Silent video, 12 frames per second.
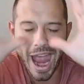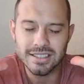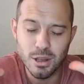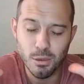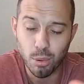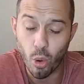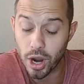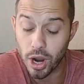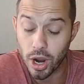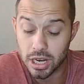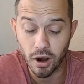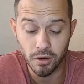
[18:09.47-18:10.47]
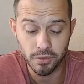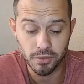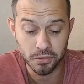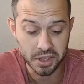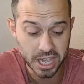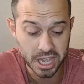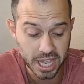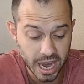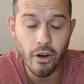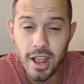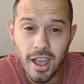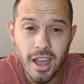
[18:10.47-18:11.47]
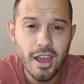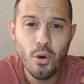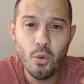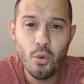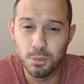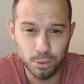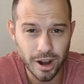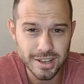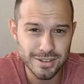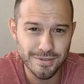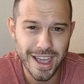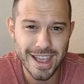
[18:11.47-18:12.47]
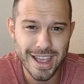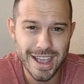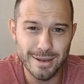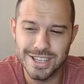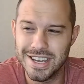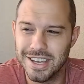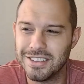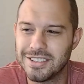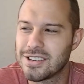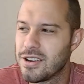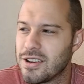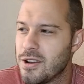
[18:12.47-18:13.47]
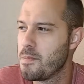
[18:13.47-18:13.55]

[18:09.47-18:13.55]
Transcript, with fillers: past the point of, of caring what the price of AMC is,